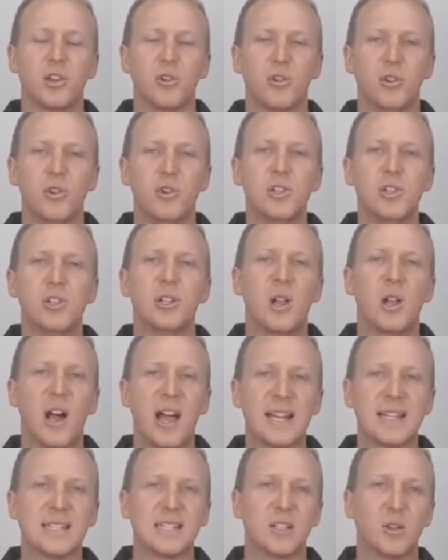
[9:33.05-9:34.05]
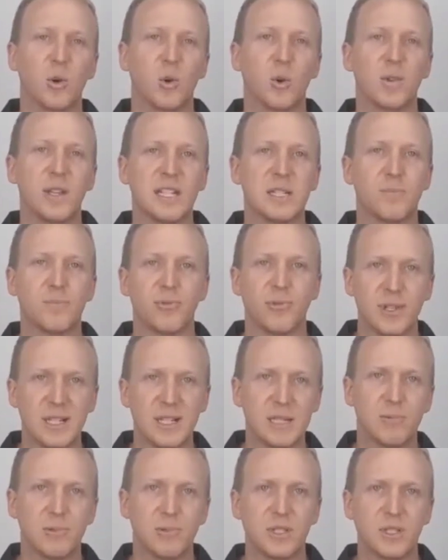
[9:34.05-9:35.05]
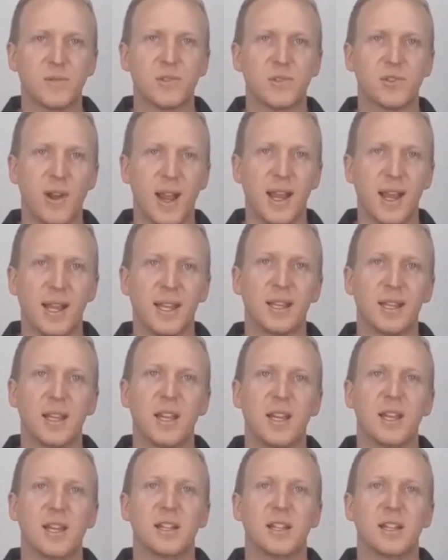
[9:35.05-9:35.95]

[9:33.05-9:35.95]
utilizing all these principles of training